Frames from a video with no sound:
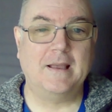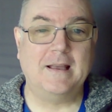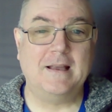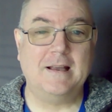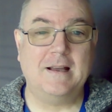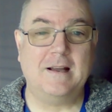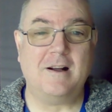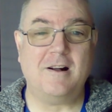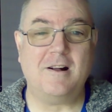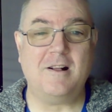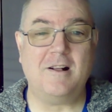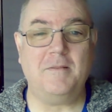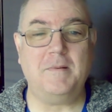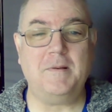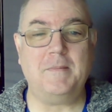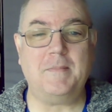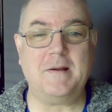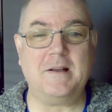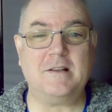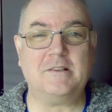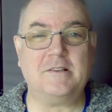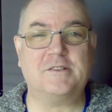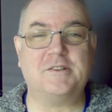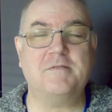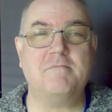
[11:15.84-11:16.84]
I'll be
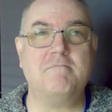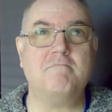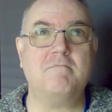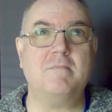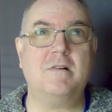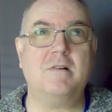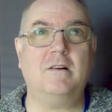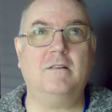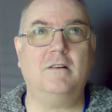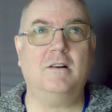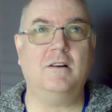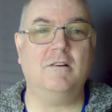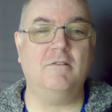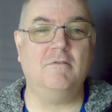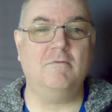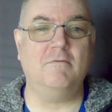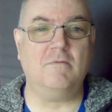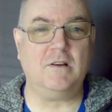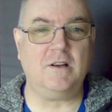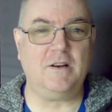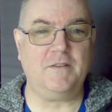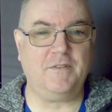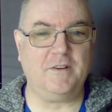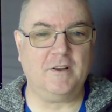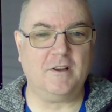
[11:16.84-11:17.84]
back tomorrow.
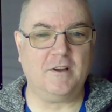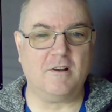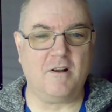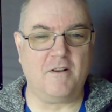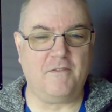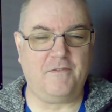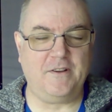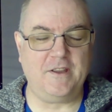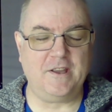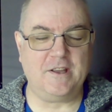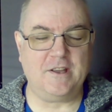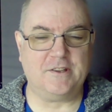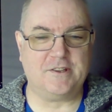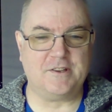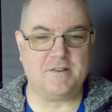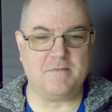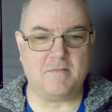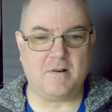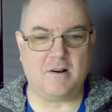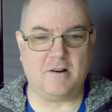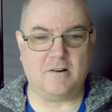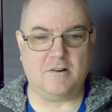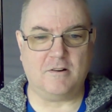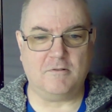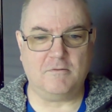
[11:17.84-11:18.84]
What have I got for you
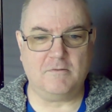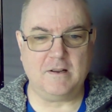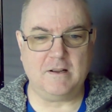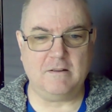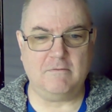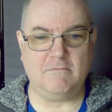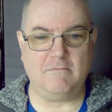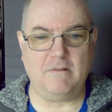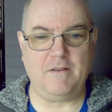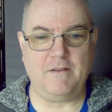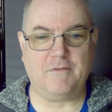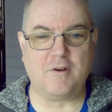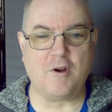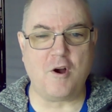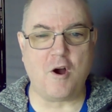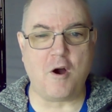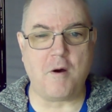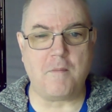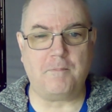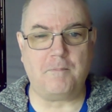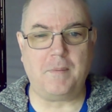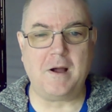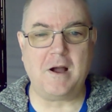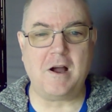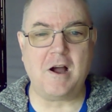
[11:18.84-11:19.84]
tomorrow? Well, we've
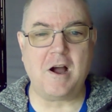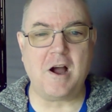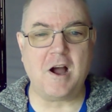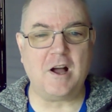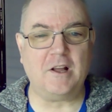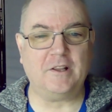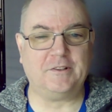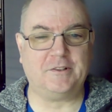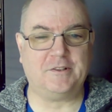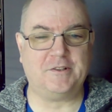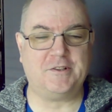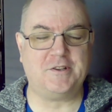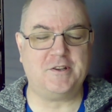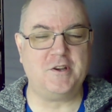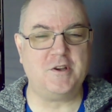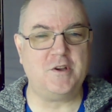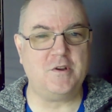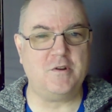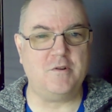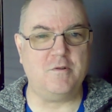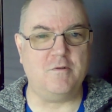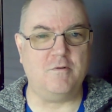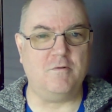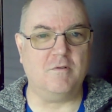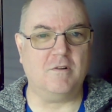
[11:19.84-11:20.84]
got part
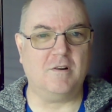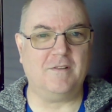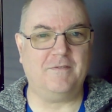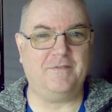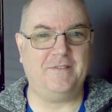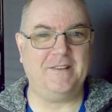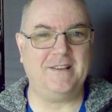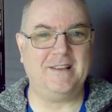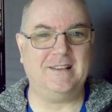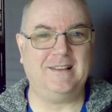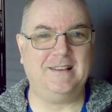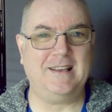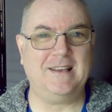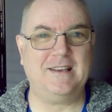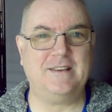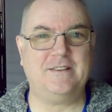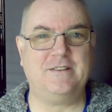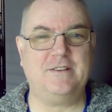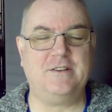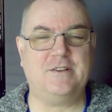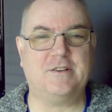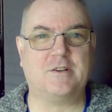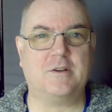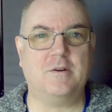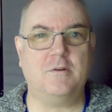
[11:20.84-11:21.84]
two of the
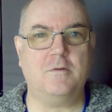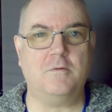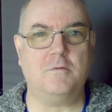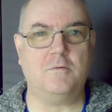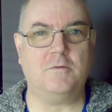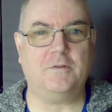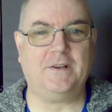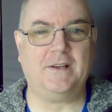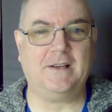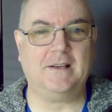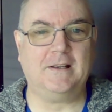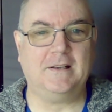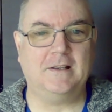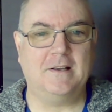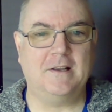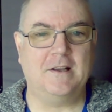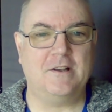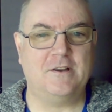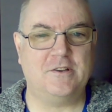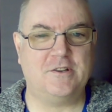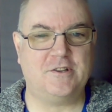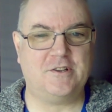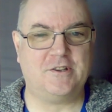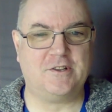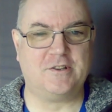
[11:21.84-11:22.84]
Alexis Korner
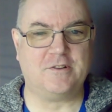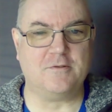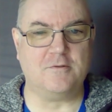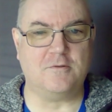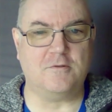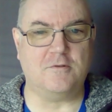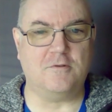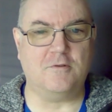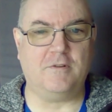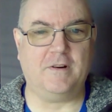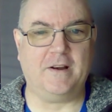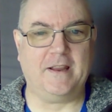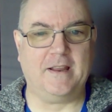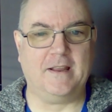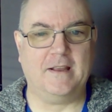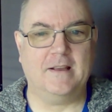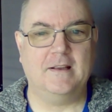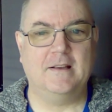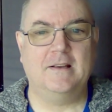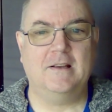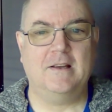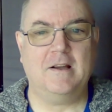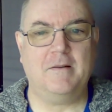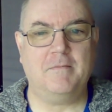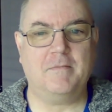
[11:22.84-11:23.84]
story.
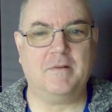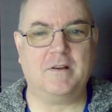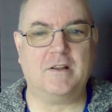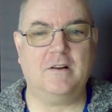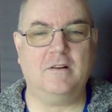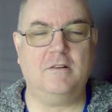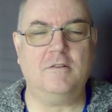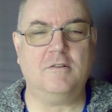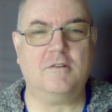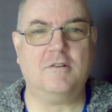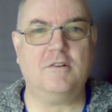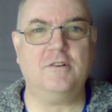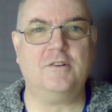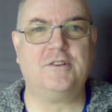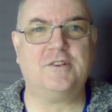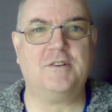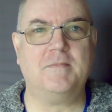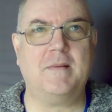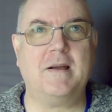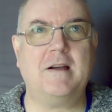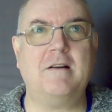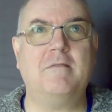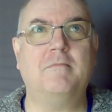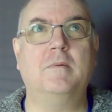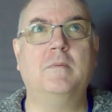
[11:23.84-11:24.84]
And we're going to look at some
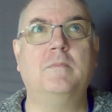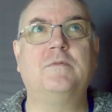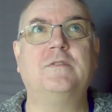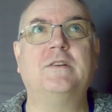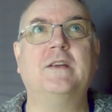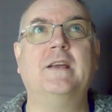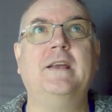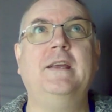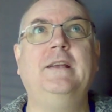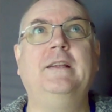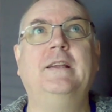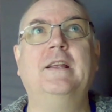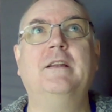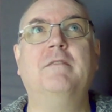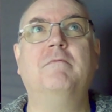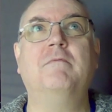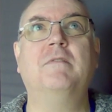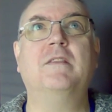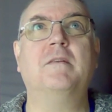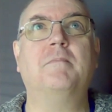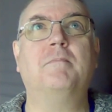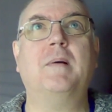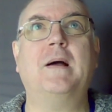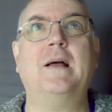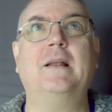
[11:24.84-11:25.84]
albums that he did with
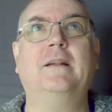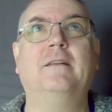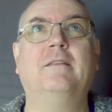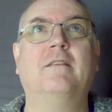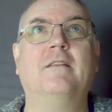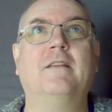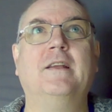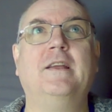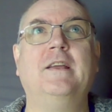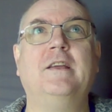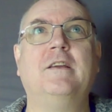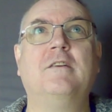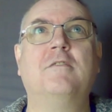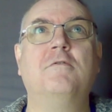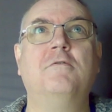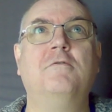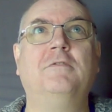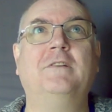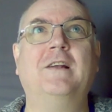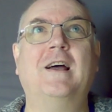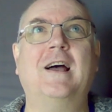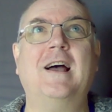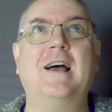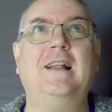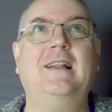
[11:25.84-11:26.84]
a band that he
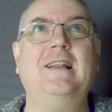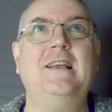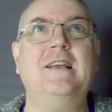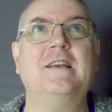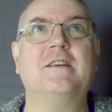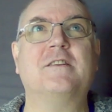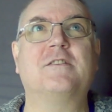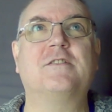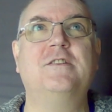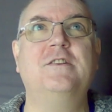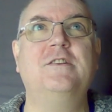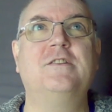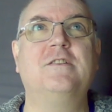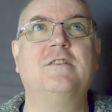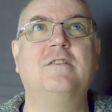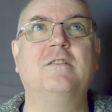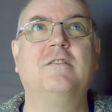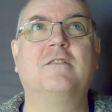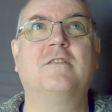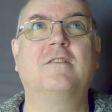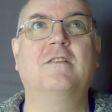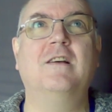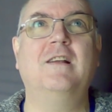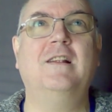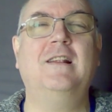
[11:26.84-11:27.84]
called Alexis,
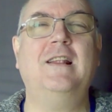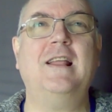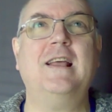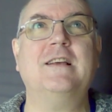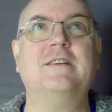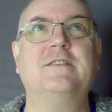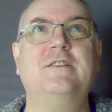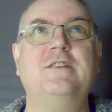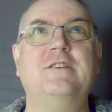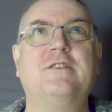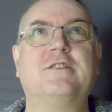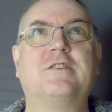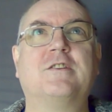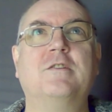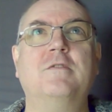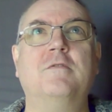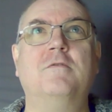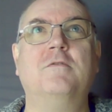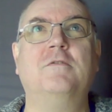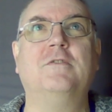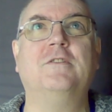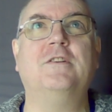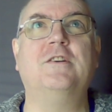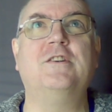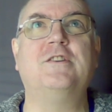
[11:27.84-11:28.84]
Alexis
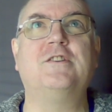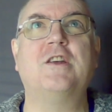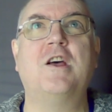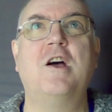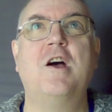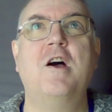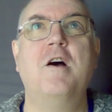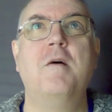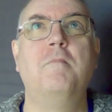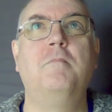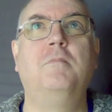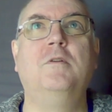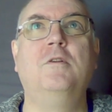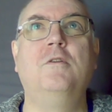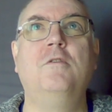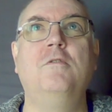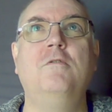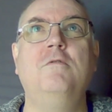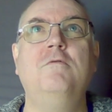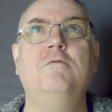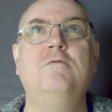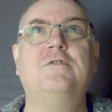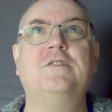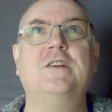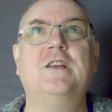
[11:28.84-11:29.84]
Korners
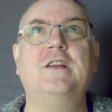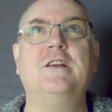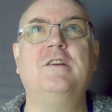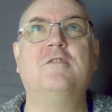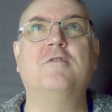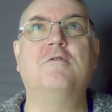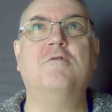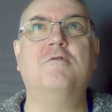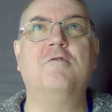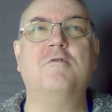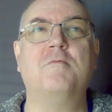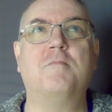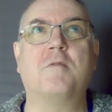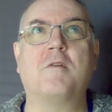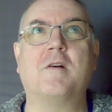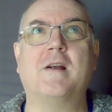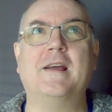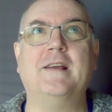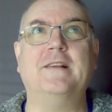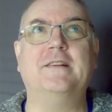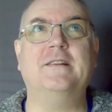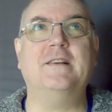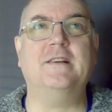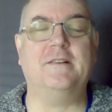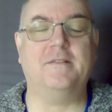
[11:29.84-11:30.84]
Blues
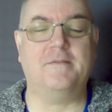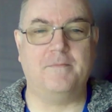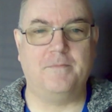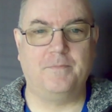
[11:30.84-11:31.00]
Incorporated.